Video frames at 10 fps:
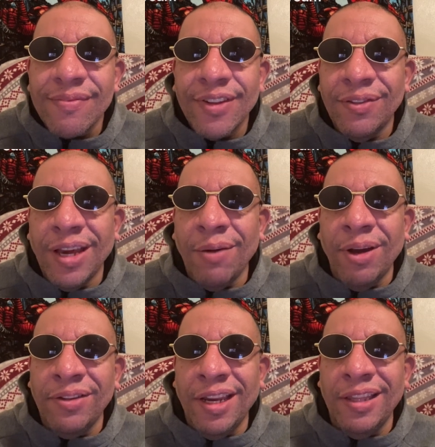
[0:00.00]
So I
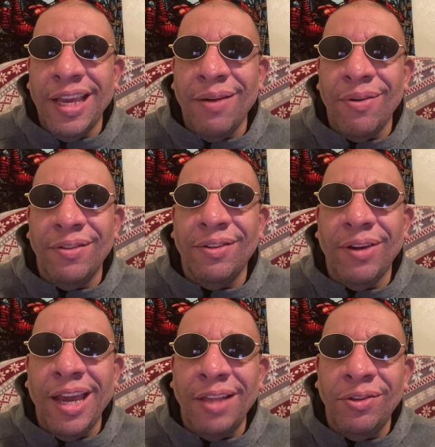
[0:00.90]
wasn't in that one, so
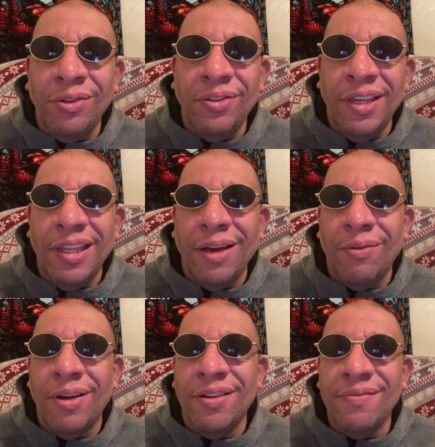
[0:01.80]
I had to see that one.